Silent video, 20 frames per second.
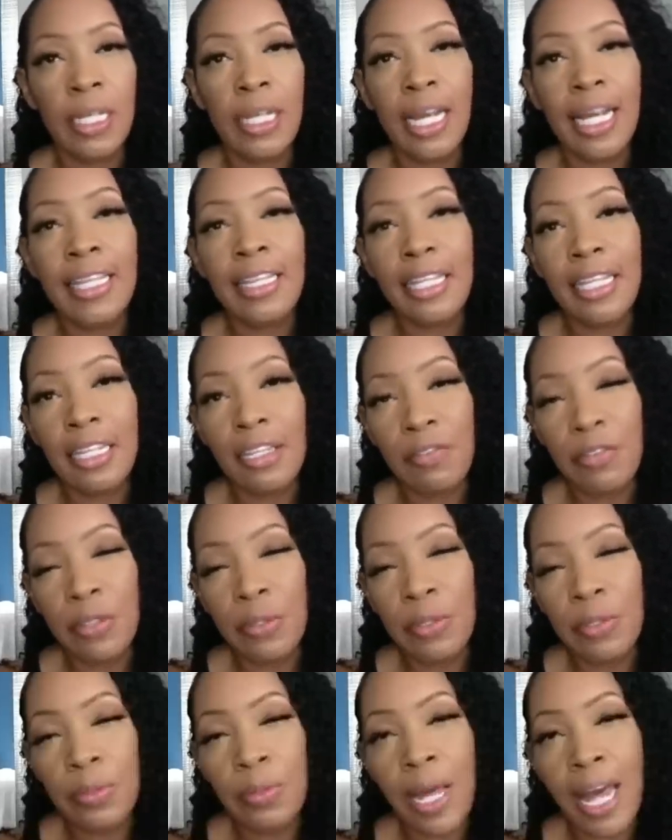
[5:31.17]
And then if you
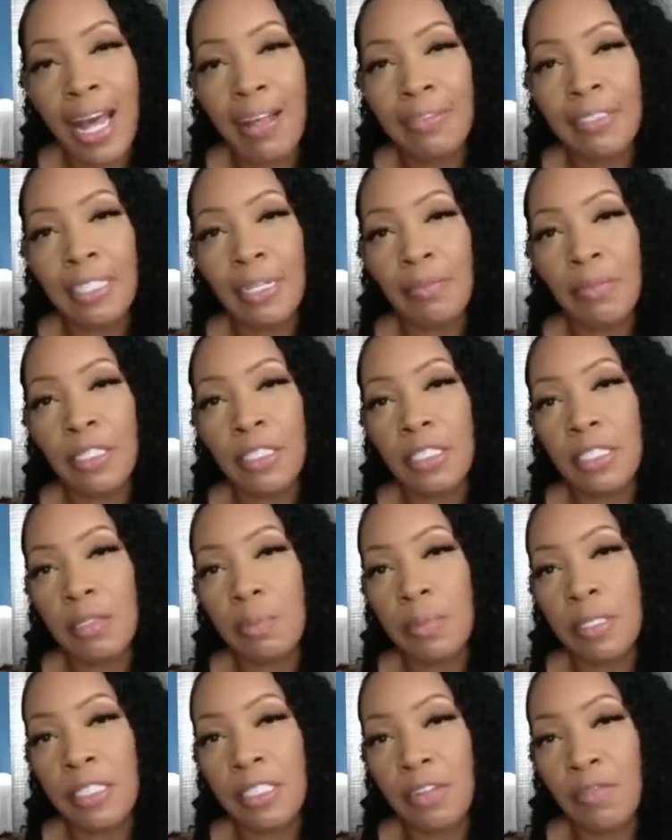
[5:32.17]
do have something just
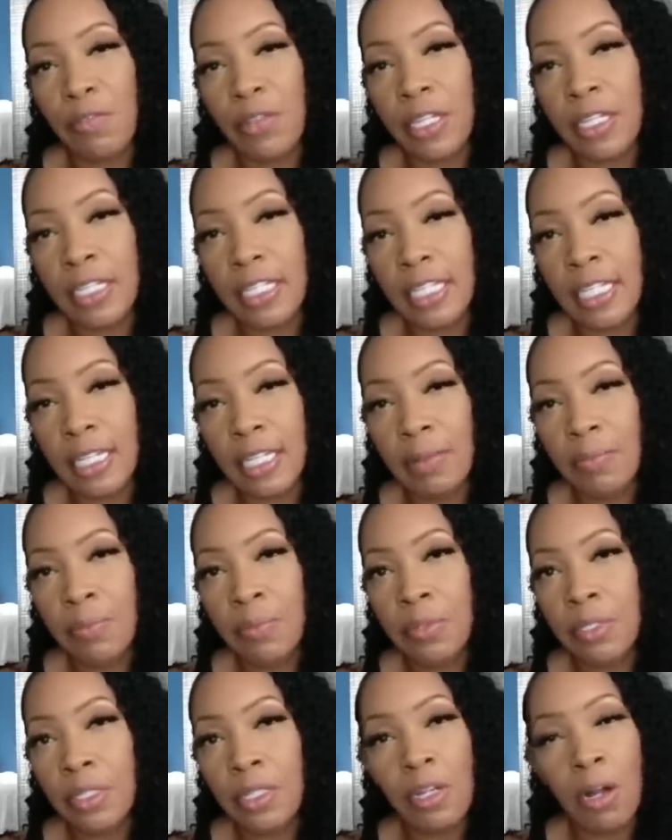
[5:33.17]
specifically,
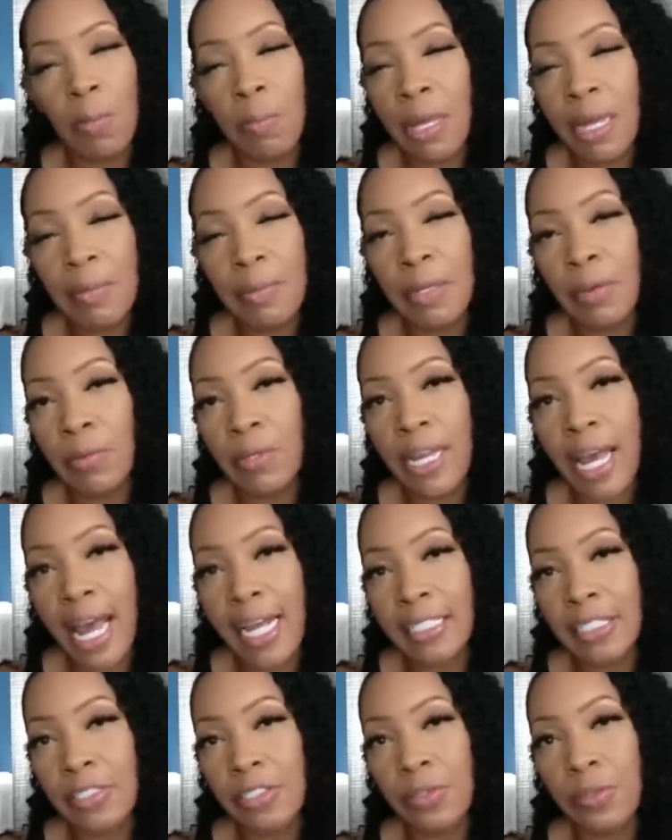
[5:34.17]
you know, maybe a
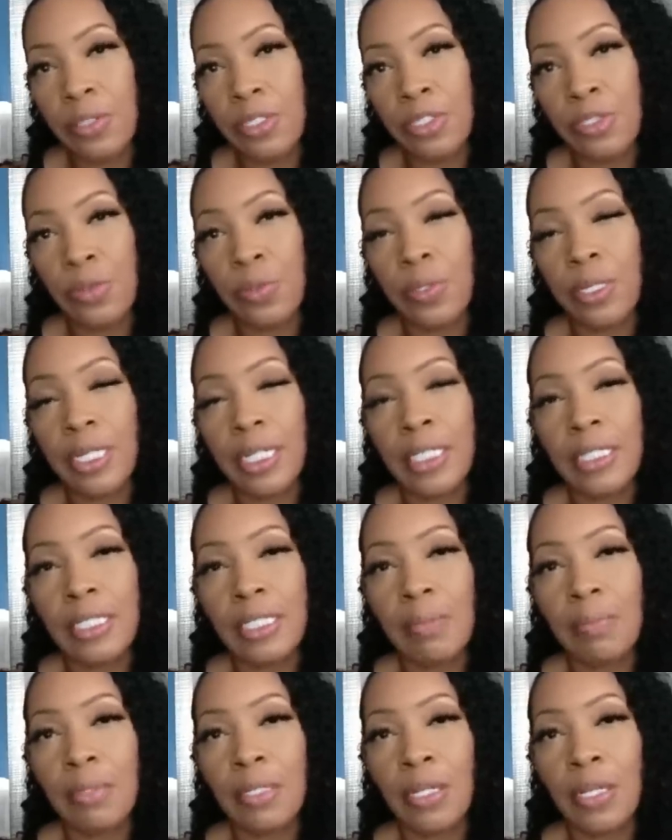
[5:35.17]
reaction to a story or
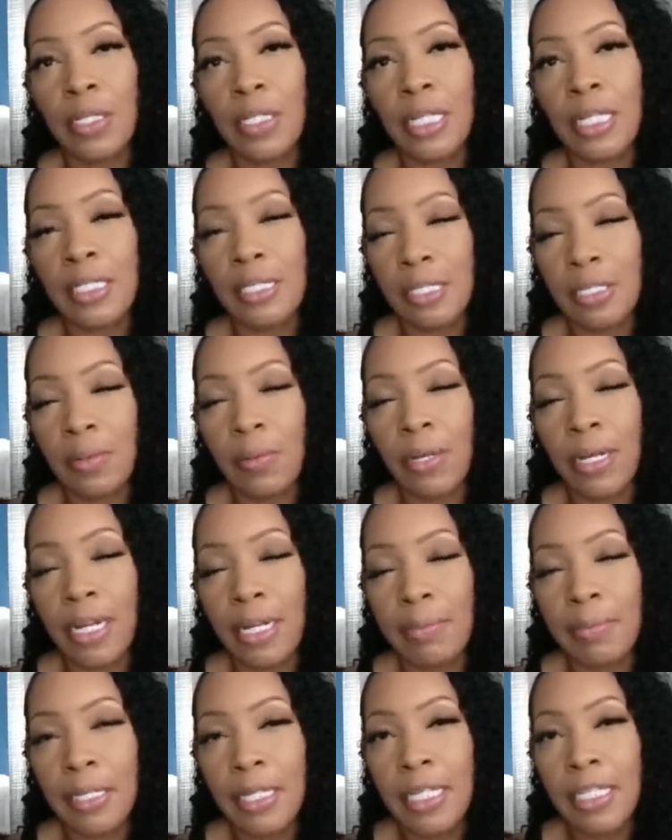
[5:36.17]
something on
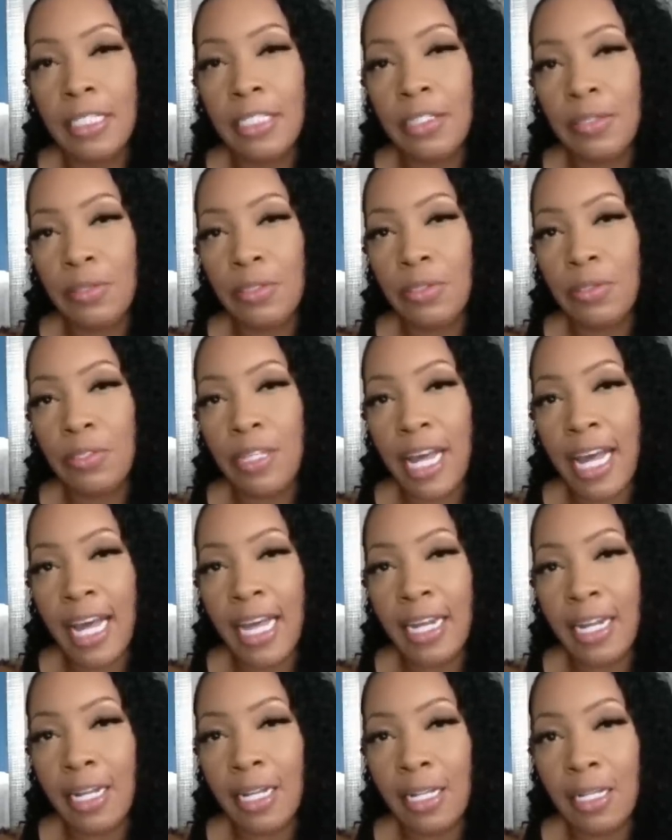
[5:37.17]
Instagram, you do
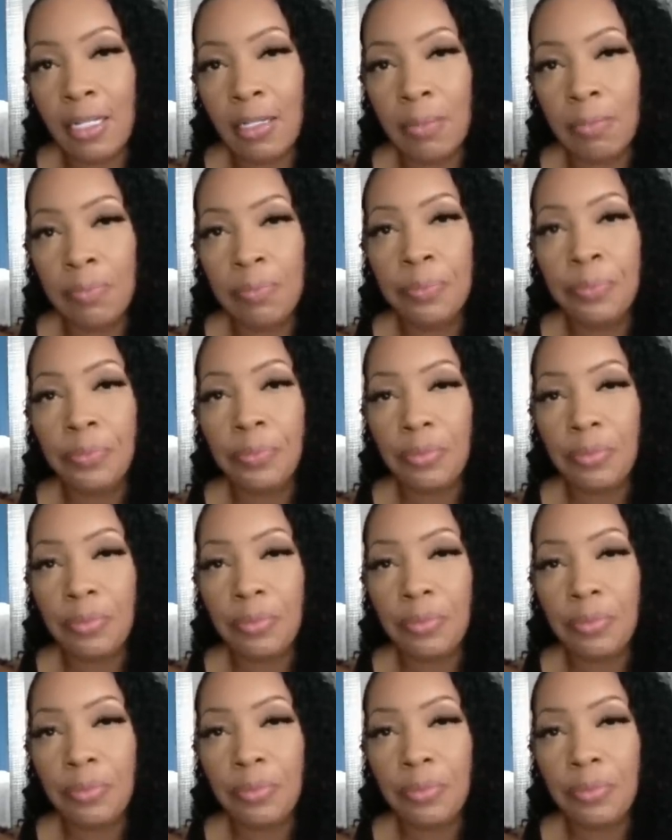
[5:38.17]
that. Um,